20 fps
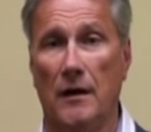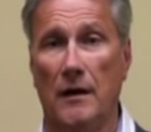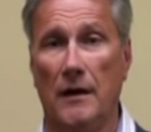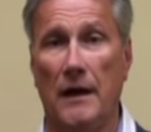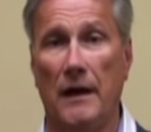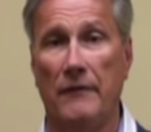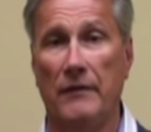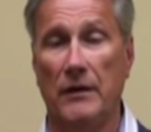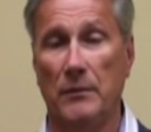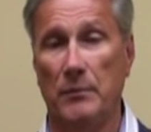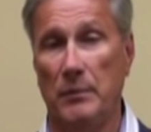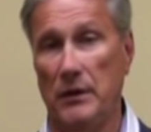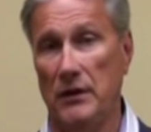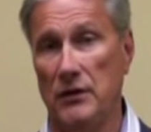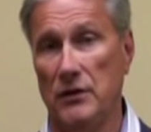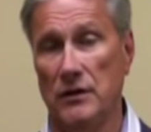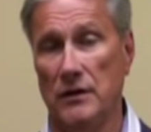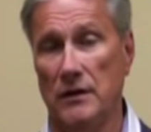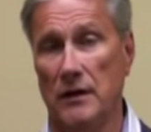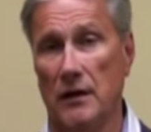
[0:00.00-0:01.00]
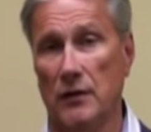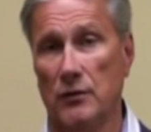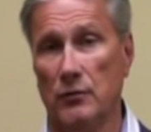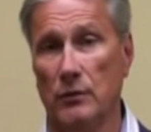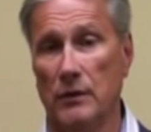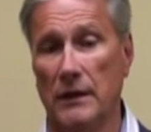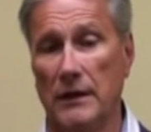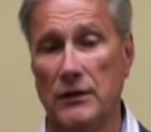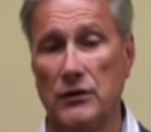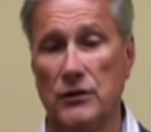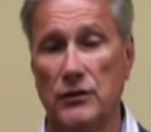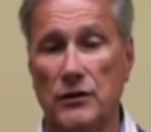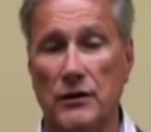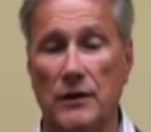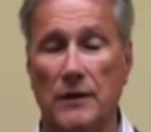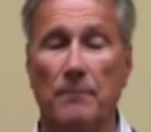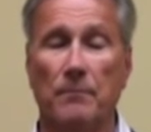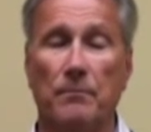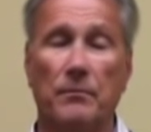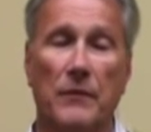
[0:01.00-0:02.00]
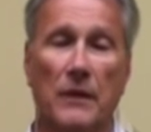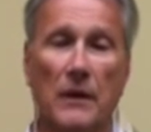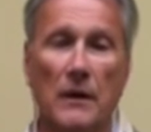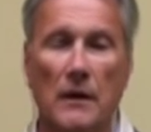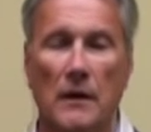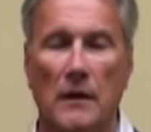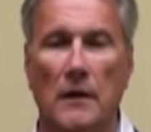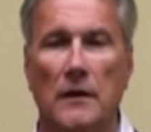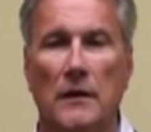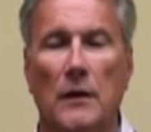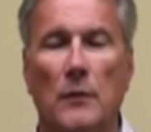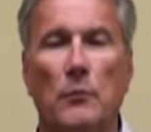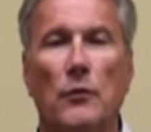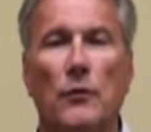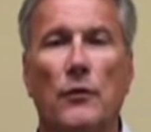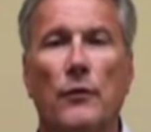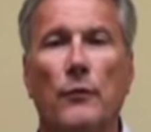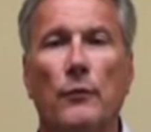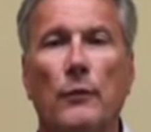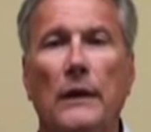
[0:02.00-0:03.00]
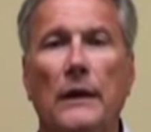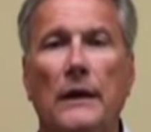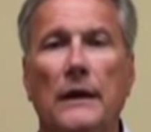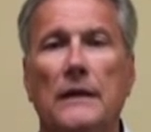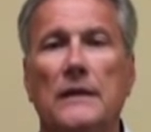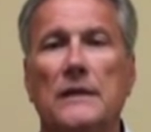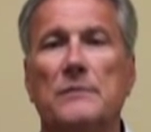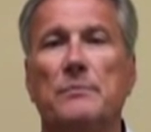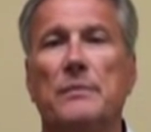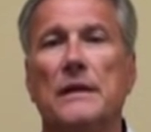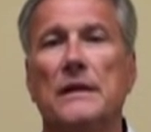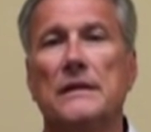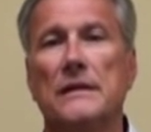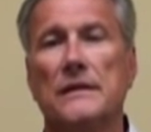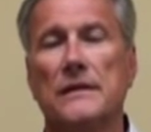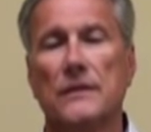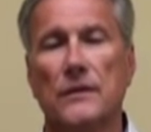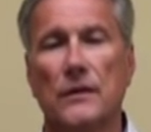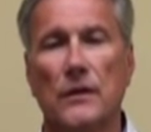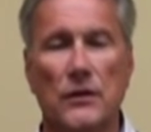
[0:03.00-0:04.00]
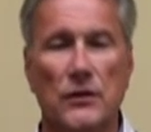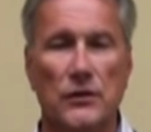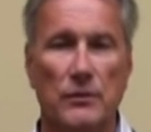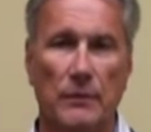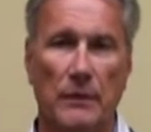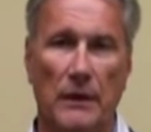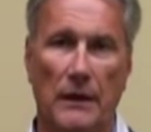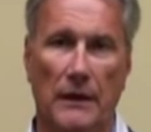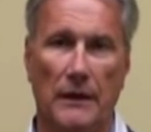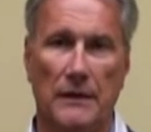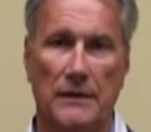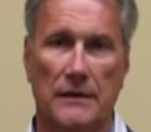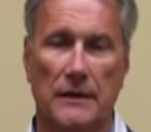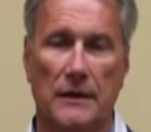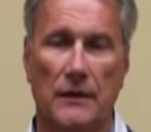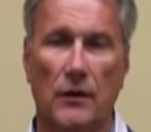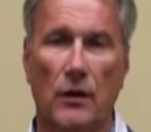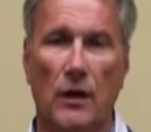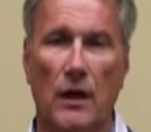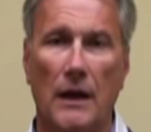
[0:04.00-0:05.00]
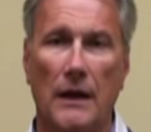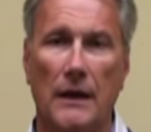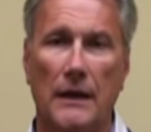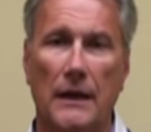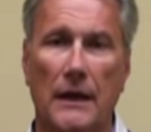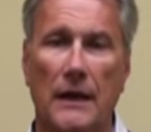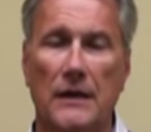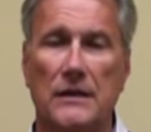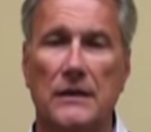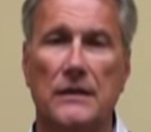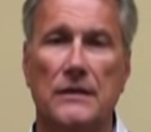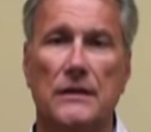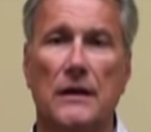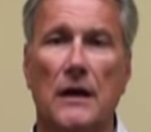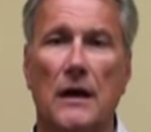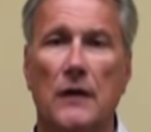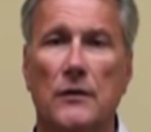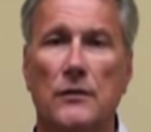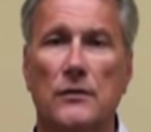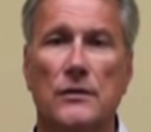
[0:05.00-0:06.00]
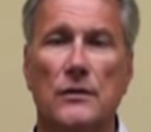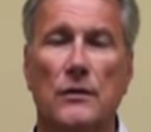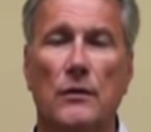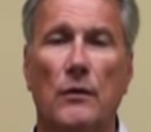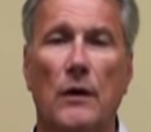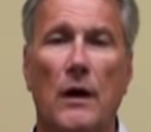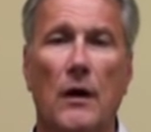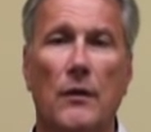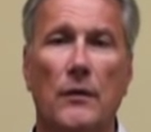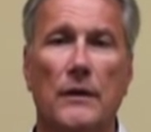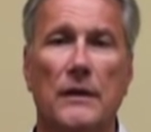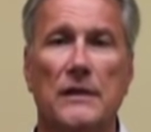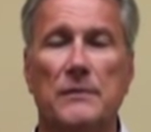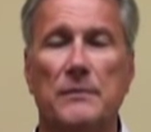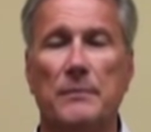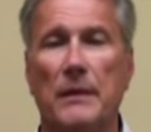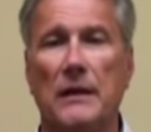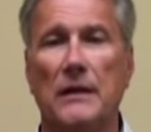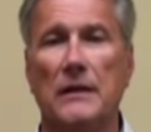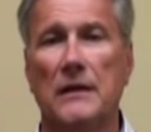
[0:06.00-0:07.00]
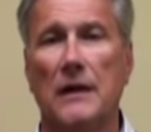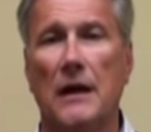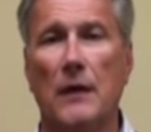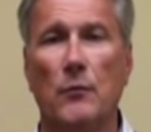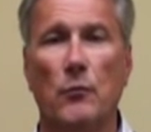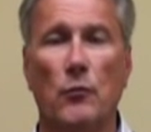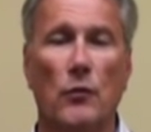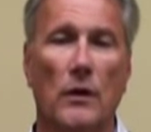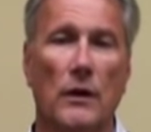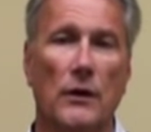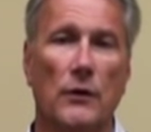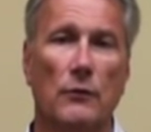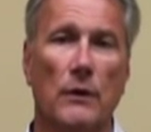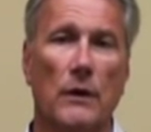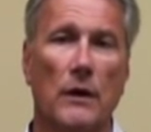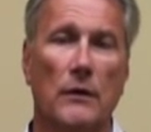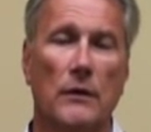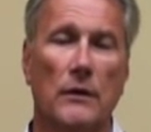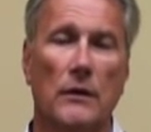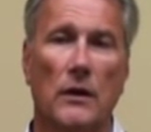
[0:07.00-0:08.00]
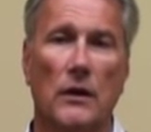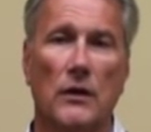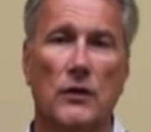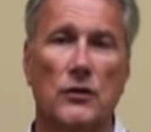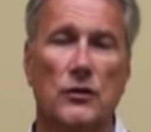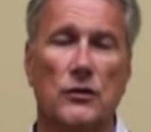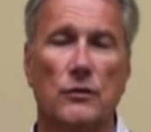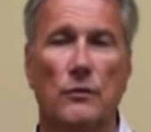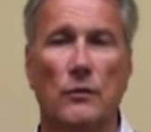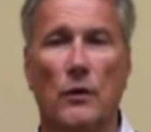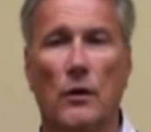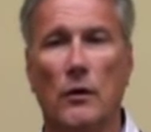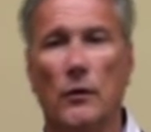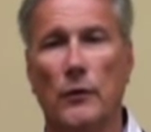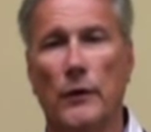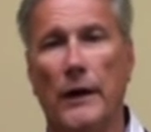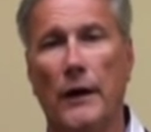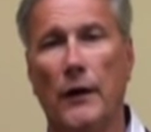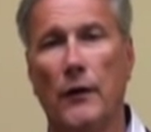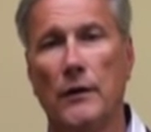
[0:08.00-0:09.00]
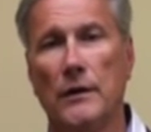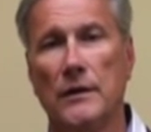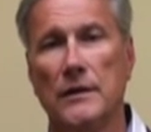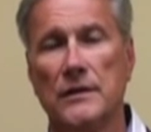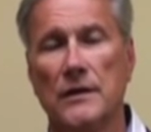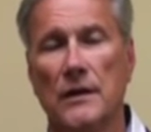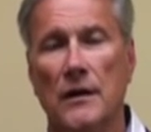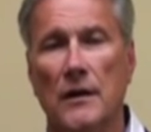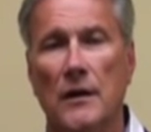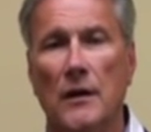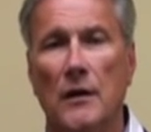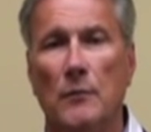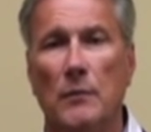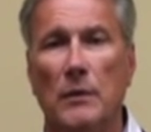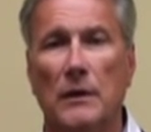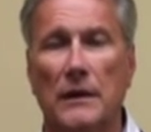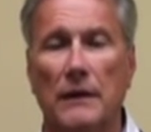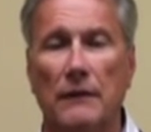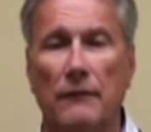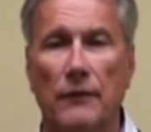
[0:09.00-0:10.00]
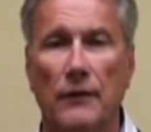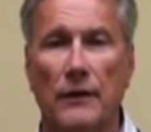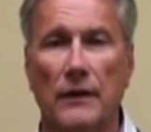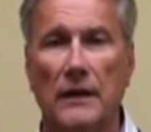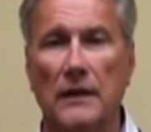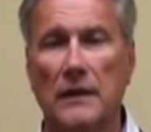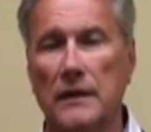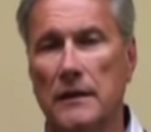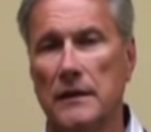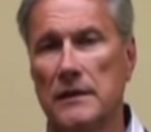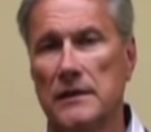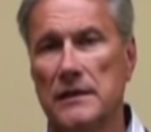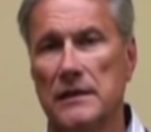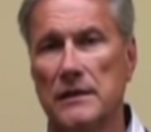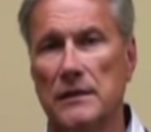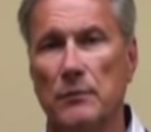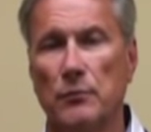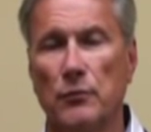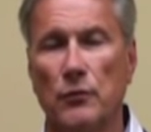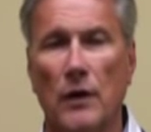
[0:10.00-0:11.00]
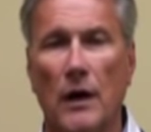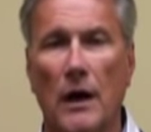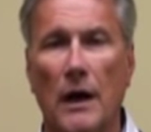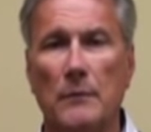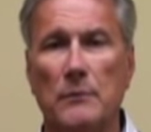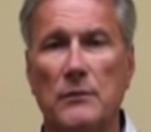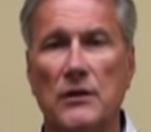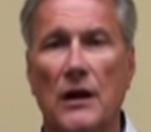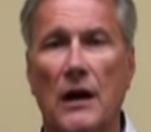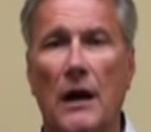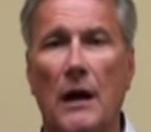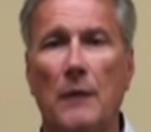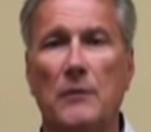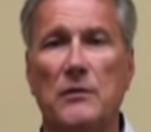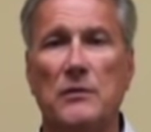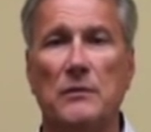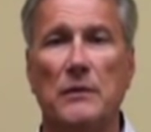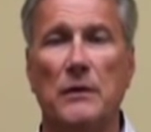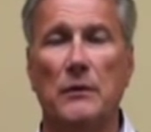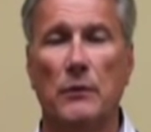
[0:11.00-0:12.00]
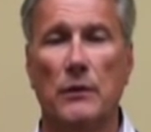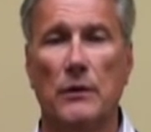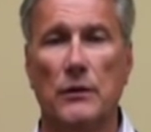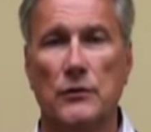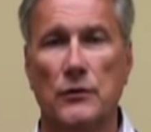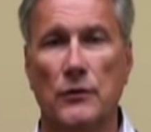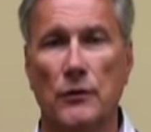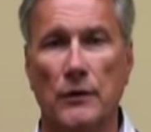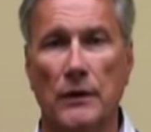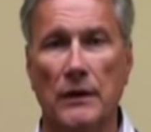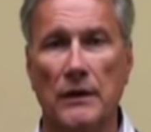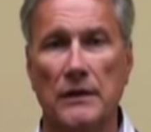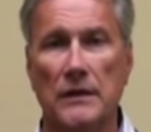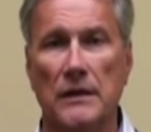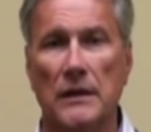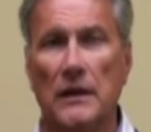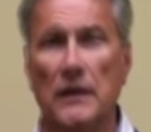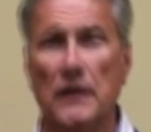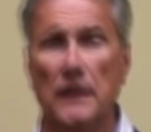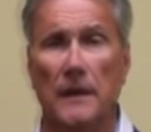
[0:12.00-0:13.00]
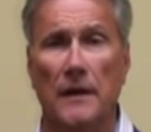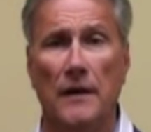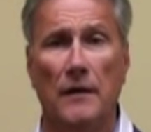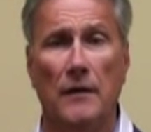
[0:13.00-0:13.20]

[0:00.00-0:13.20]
having a patient-doctor relationship. Number 3 is business lunch meetings. In a lot of cases, doctors go out and they spend time running around at lunch doing all their errands, but they forget that this is a prime time to meet with attorneys,